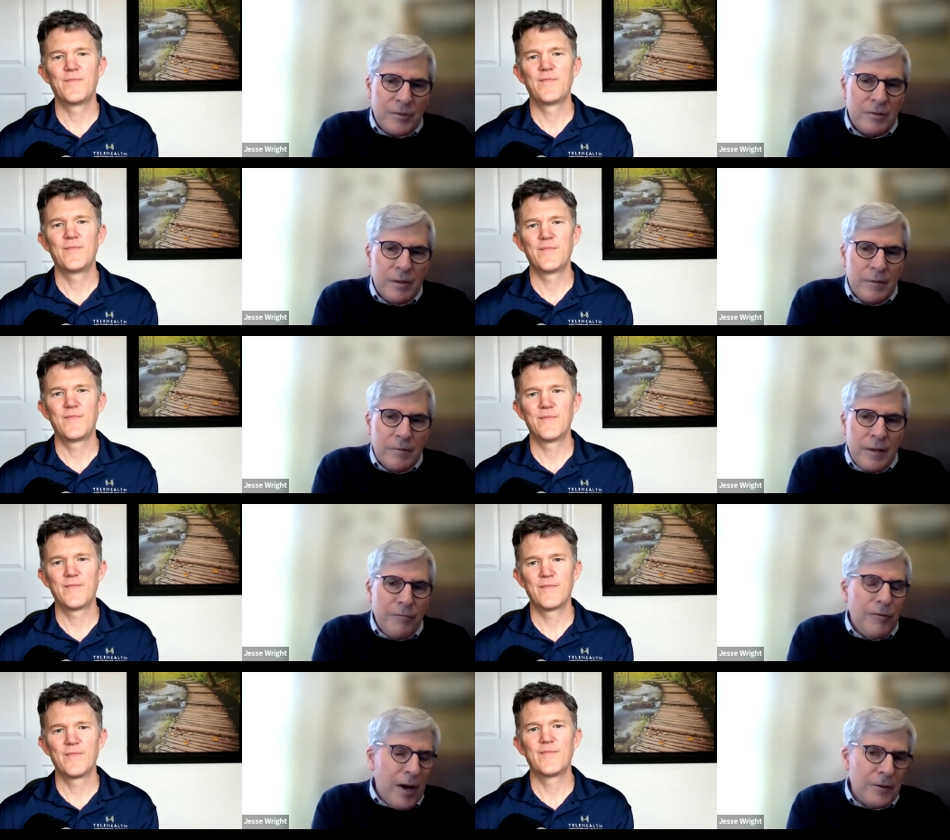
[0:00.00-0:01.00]
Speaker 1: that's
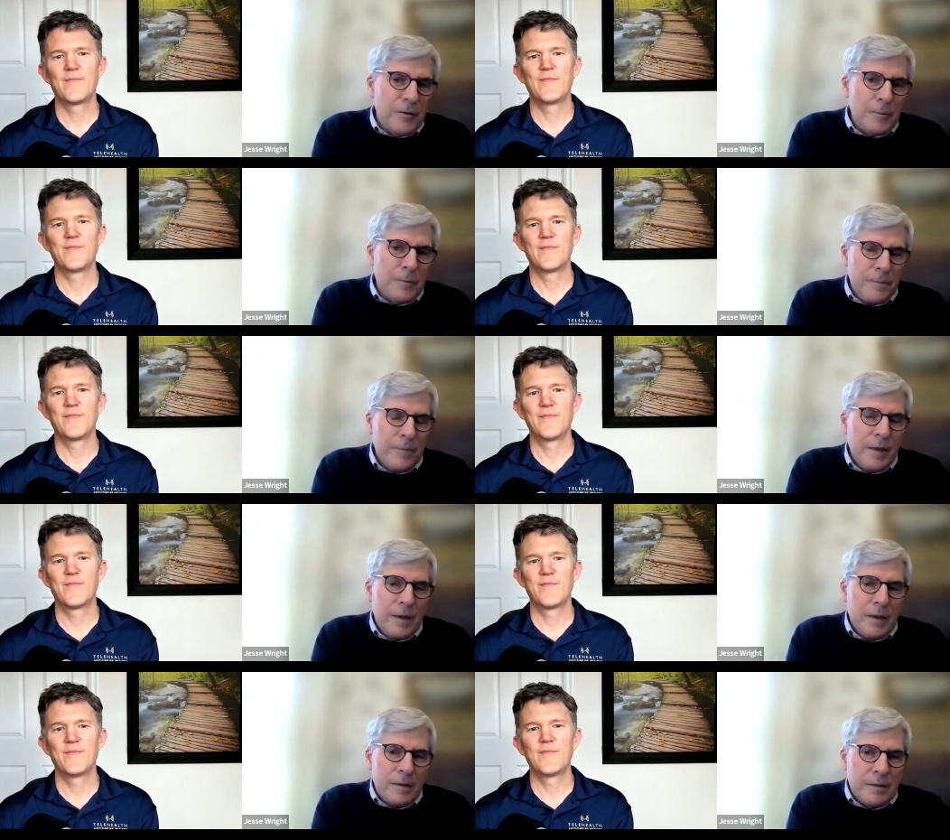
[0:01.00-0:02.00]
of value,
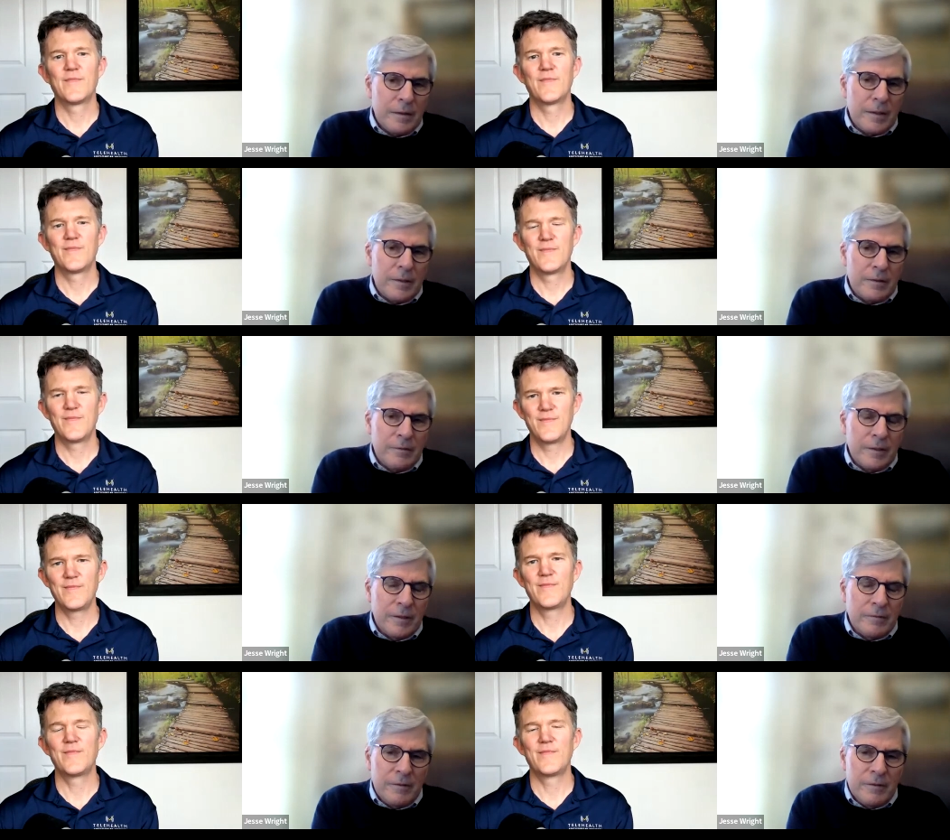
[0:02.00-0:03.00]
uh,
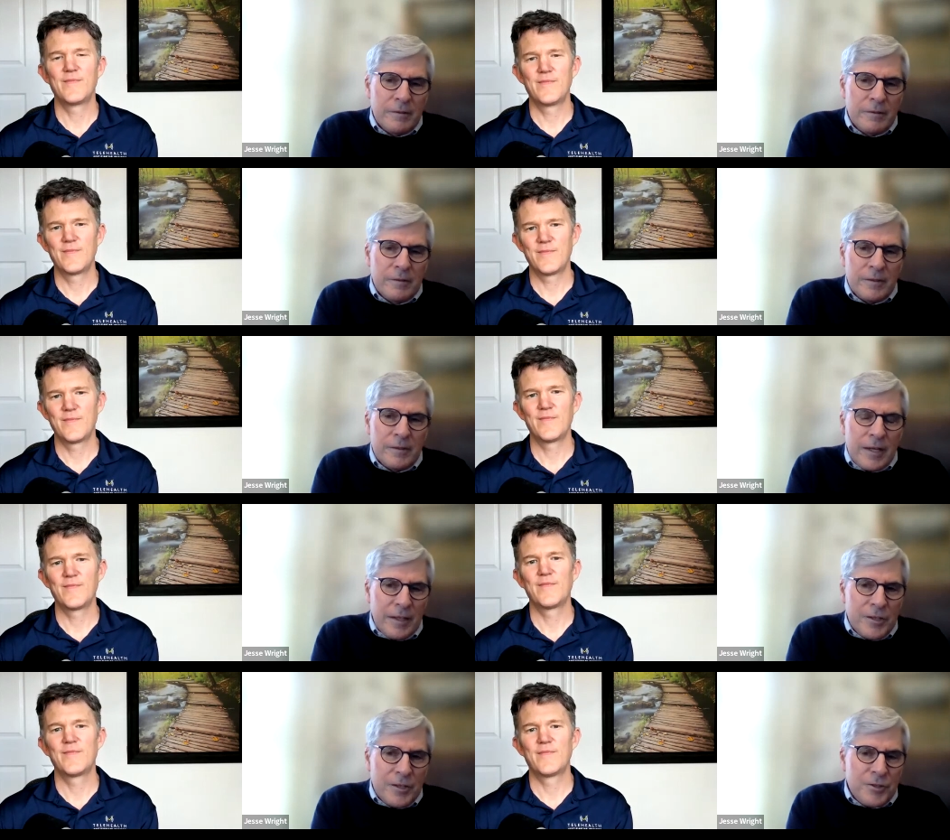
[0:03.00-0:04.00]
that, that that
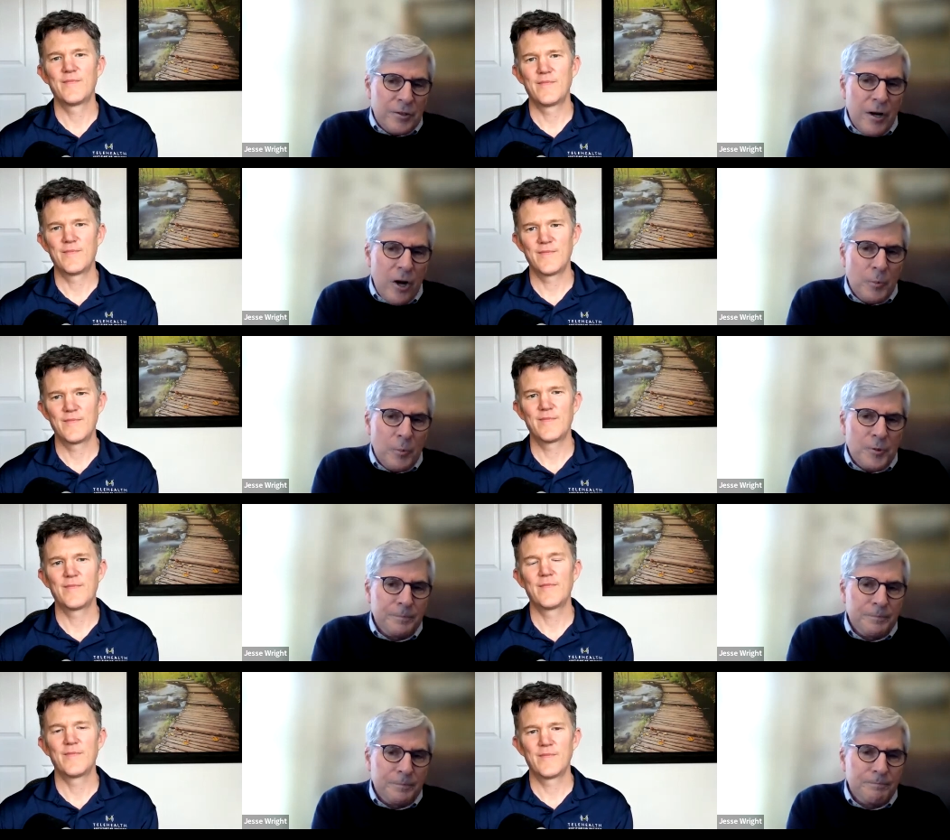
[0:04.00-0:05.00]
kind of structure helps.
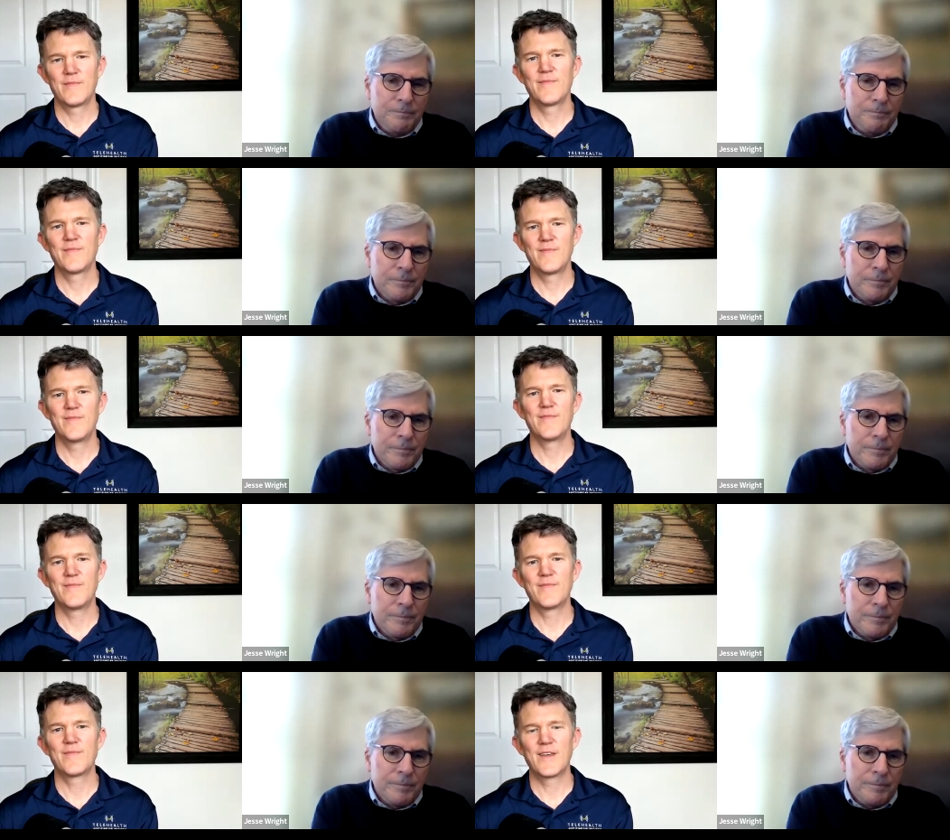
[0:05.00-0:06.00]

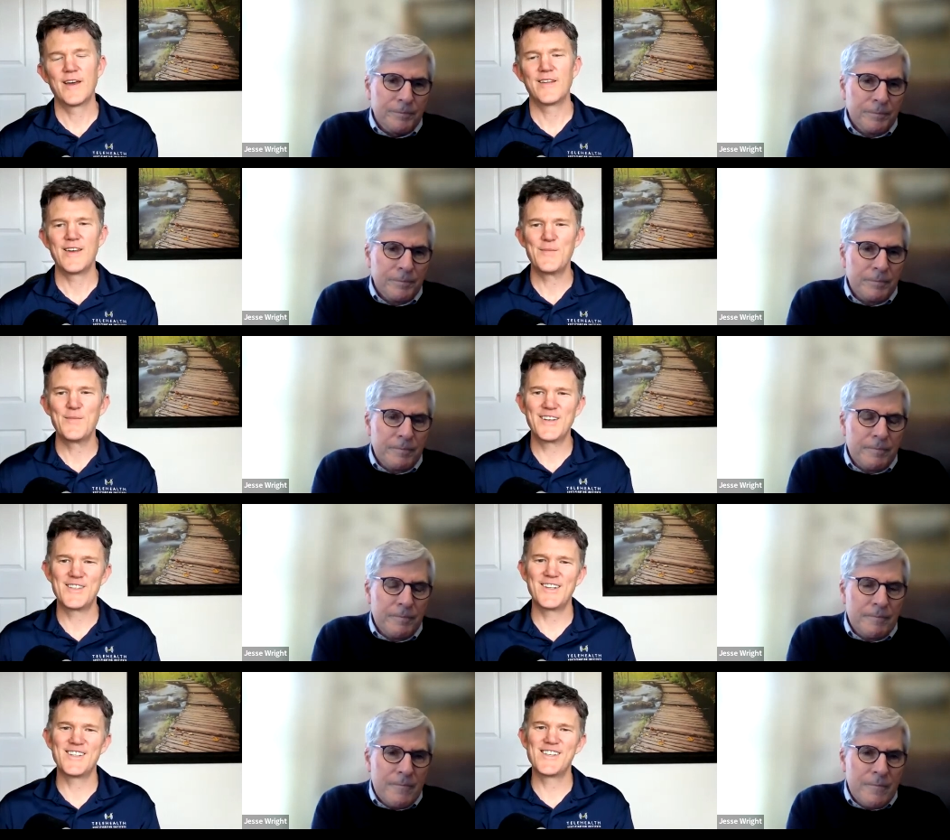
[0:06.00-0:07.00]
Speaker 2: Yeah, that makes
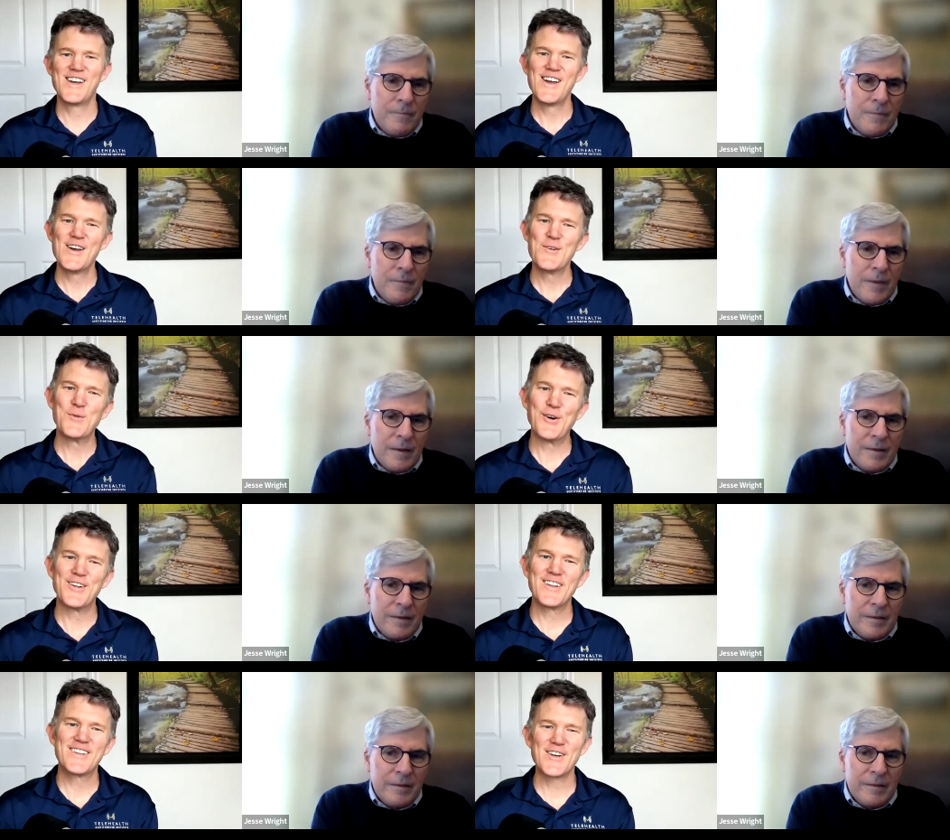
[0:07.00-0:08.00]
sense.
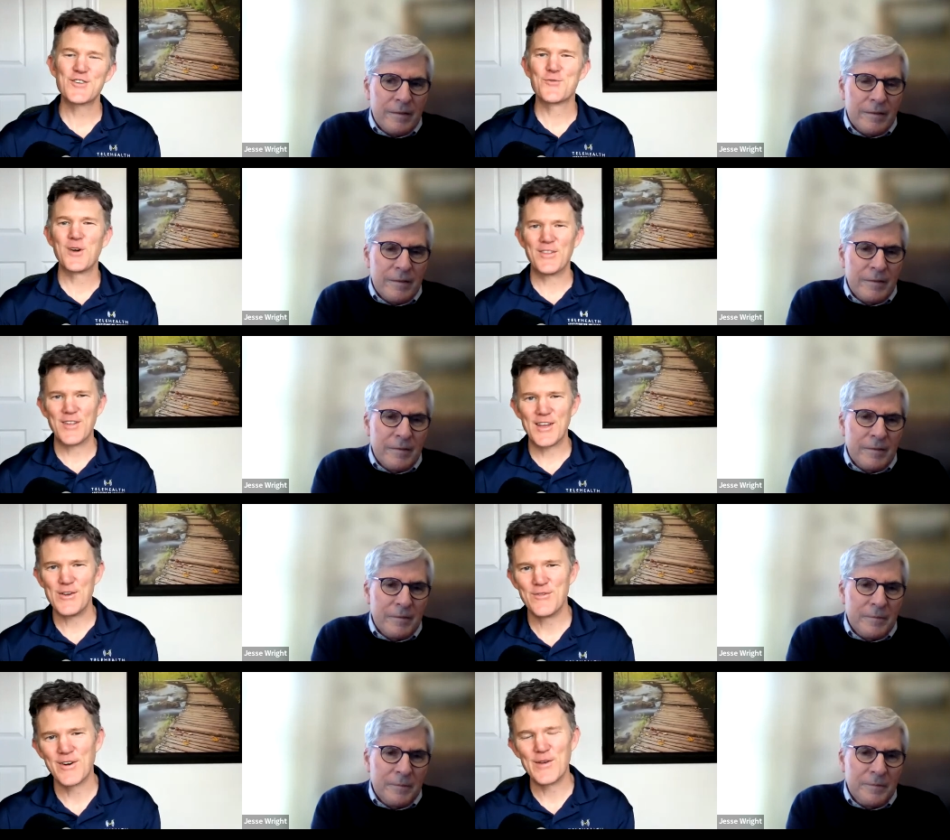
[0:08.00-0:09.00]
Well, Doctor Wright, thank
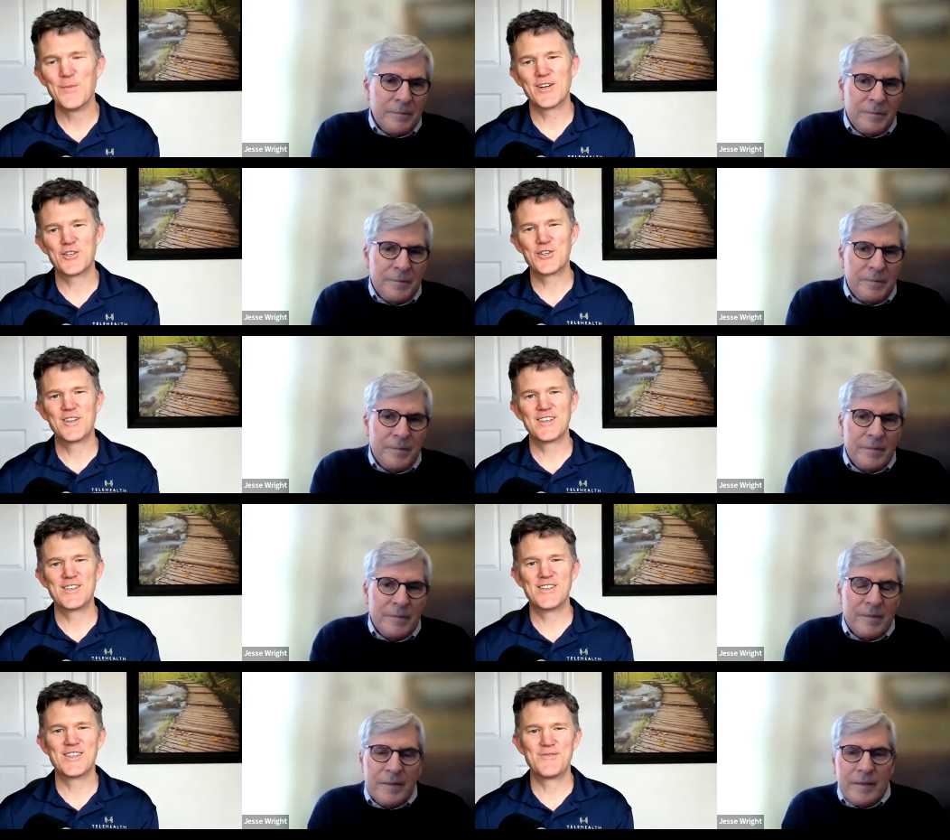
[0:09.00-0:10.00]
you very much.
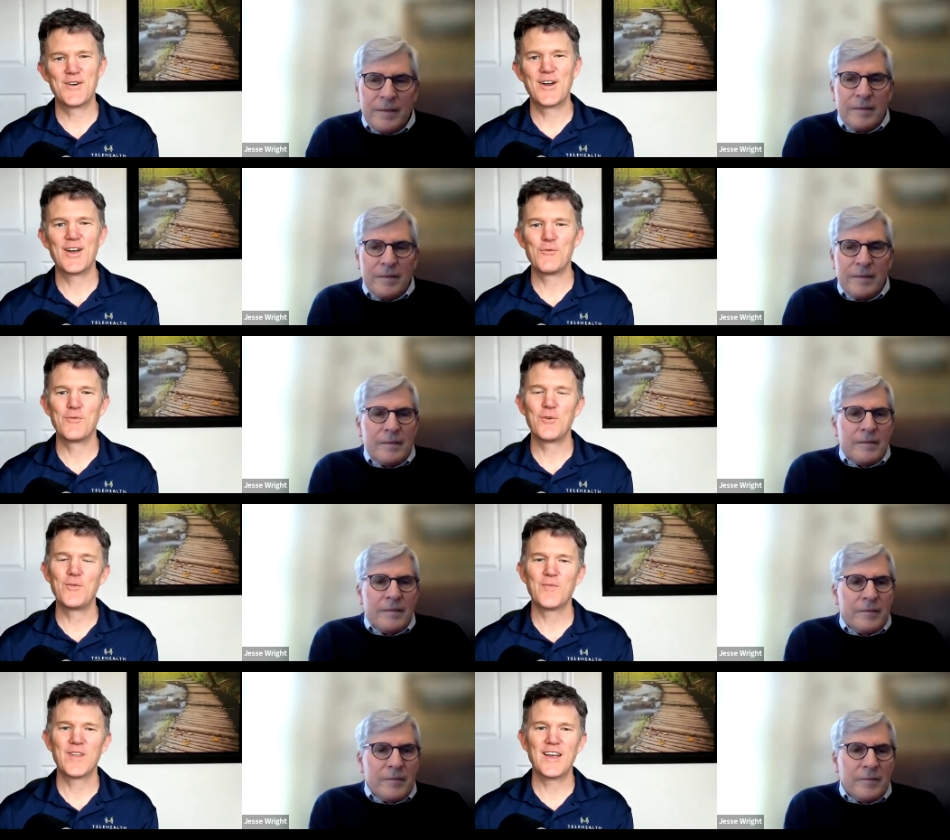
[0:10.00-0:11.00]
This is very
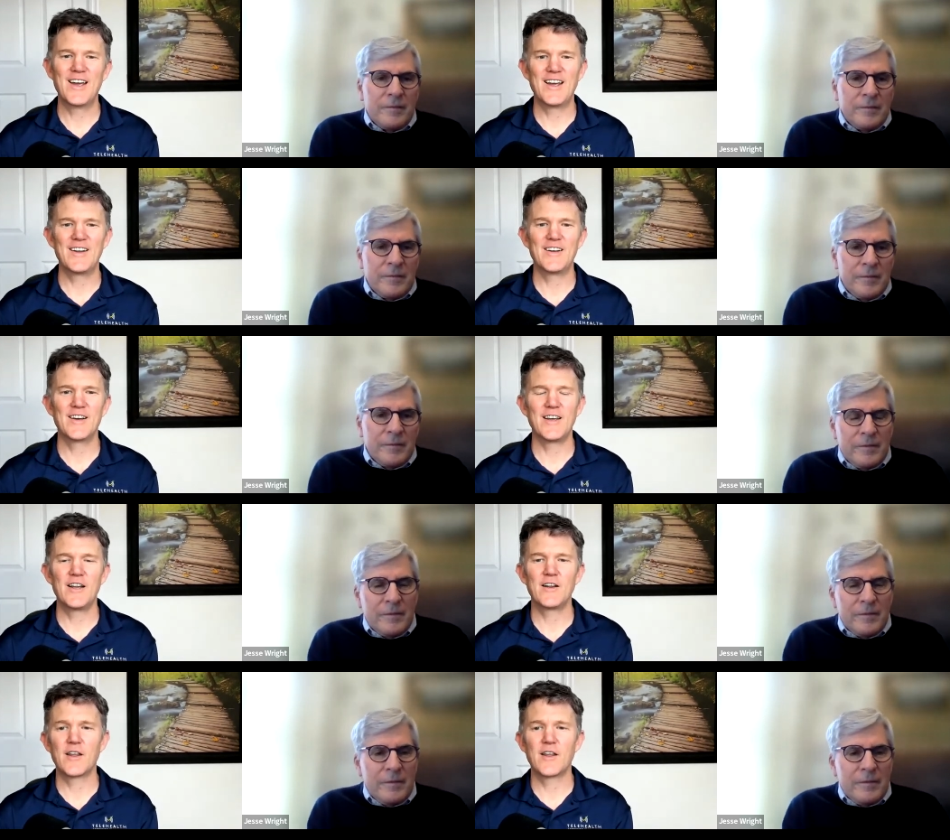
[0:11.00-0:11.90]
helpful. And uh, and